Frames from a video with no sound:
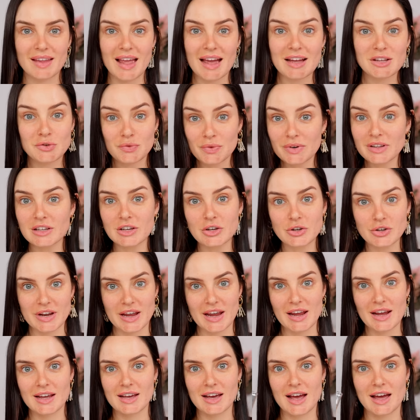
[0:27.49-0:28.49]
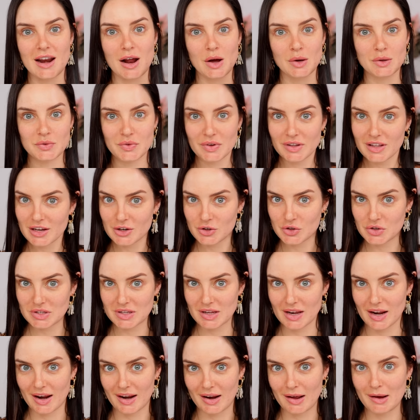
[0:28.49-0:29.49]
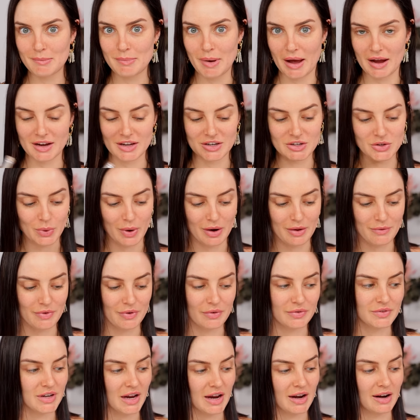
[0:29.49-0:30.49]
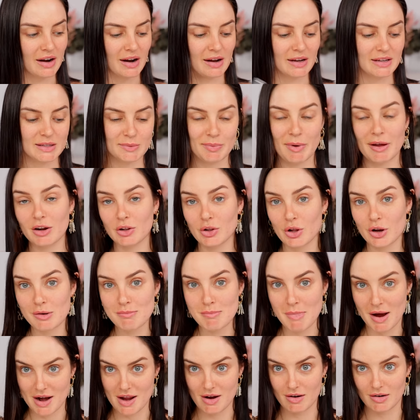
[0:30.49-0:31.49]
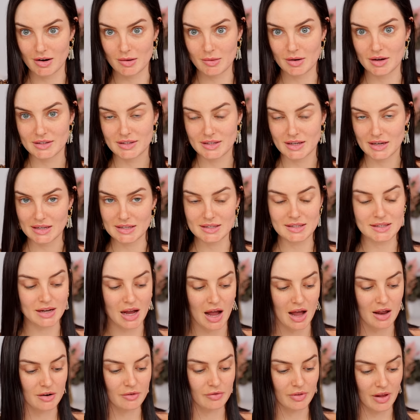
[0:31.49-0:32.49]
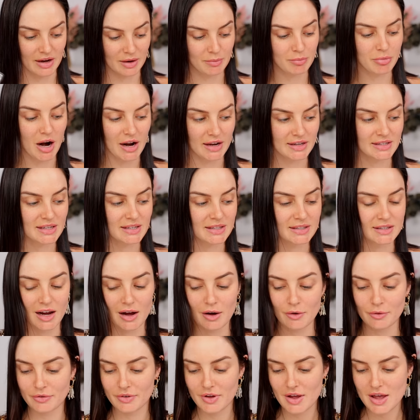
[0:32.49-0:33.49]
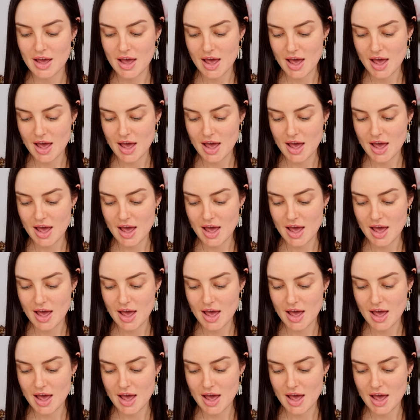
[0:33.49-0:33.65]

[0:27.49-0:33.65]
It's really unique and I was really interested in it back in 2015 and I spent a lot of money on it because it is kind of like pricey stuff.